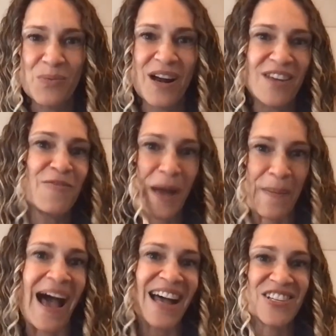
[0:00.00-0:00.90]
it's one of
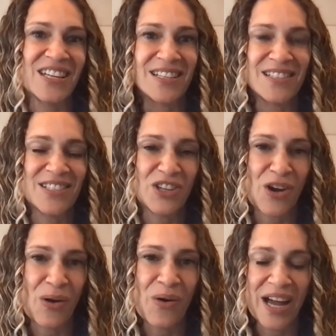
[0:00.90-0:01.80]
my passions, you
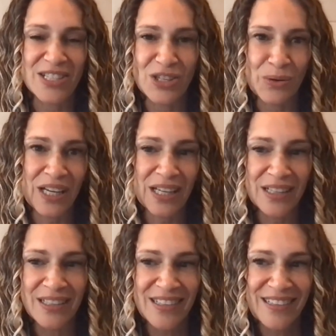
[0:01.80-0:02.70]
know, I do
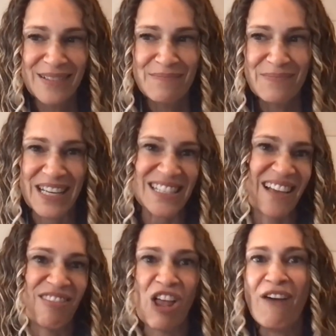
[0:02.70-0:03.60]
it because
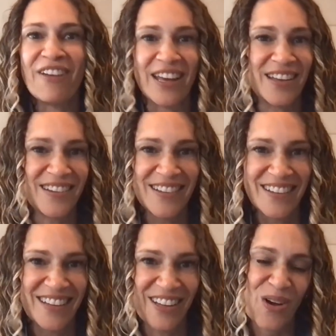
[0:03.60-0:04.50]
I love it.
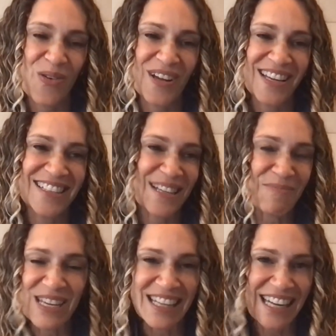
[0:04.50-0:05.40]
So it's
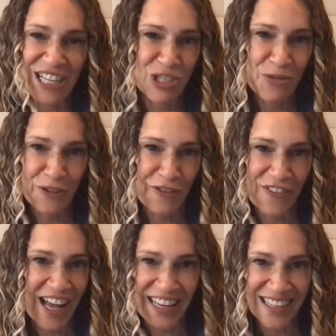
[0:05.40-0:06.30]
something that I do for
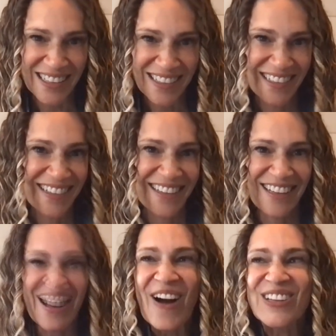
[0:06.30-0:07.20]
fun.
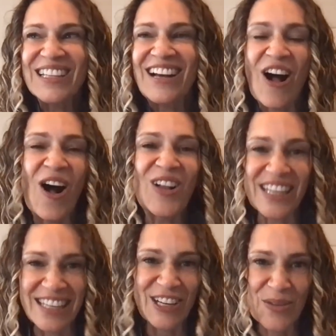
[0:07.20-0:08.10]
I hardly
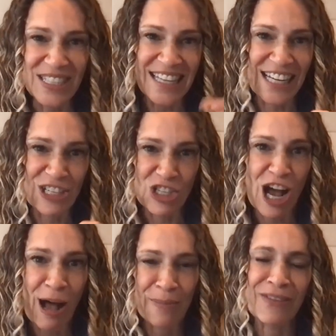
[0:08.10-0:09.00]
call it, you know, a second
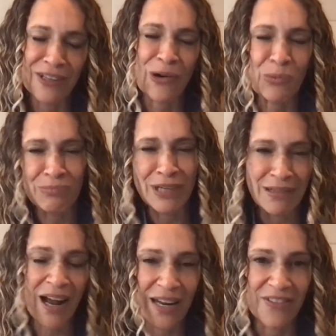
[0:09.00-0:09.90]
job, even though
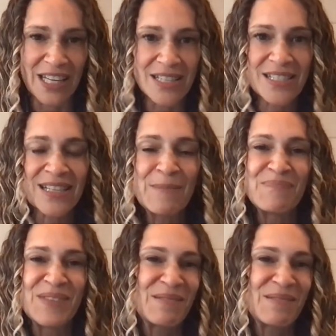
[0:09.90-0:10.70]
it kind of is,